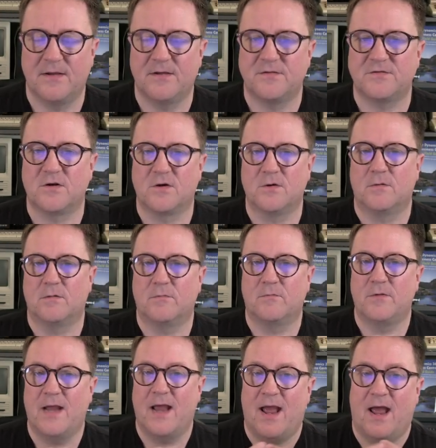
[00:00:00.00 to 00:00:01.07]
So
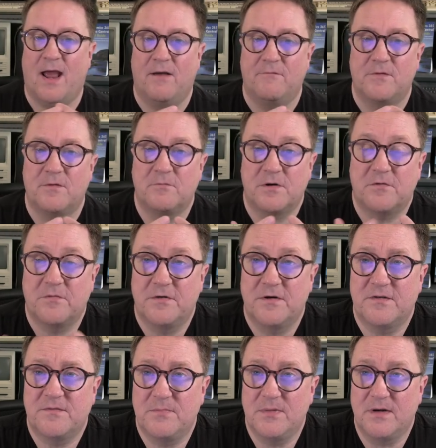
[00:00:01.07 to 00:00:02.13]
we have the
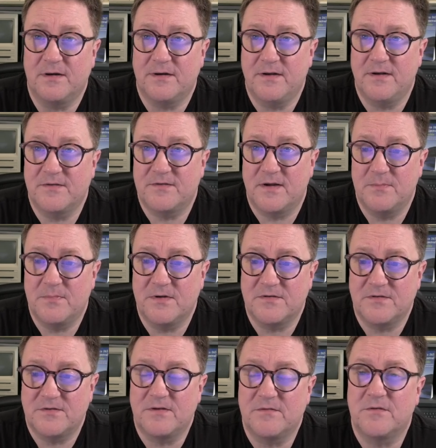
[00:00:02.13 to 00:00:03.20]
request builder inside
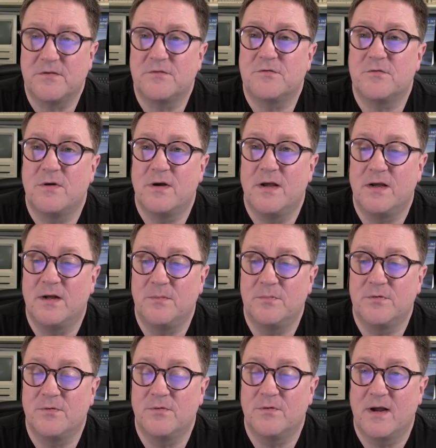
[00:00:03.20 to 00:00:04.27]
Business Central to help
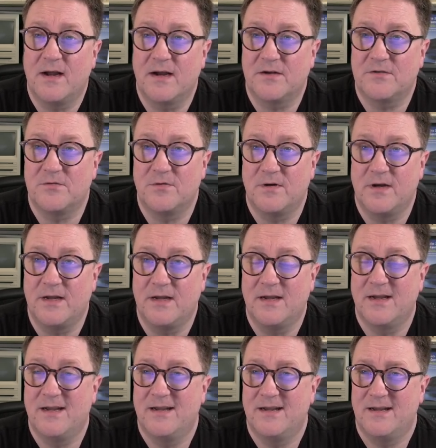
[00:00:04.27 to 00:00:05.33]
you actually
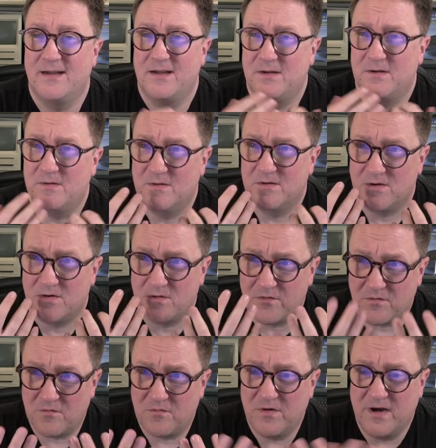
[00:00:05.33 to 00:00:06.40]

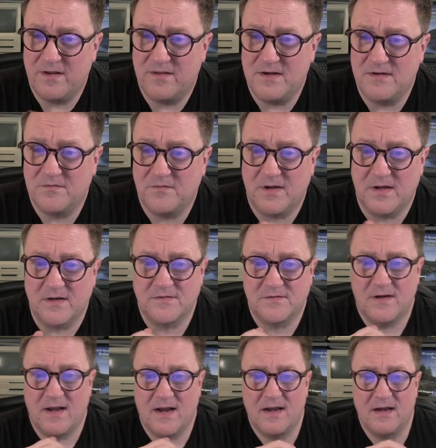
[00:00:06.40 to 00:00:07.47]
create these things.
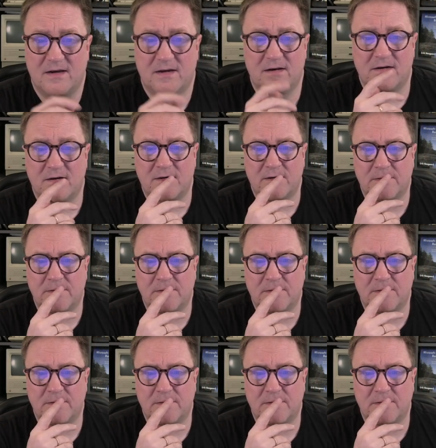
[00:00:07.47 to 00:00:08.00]
And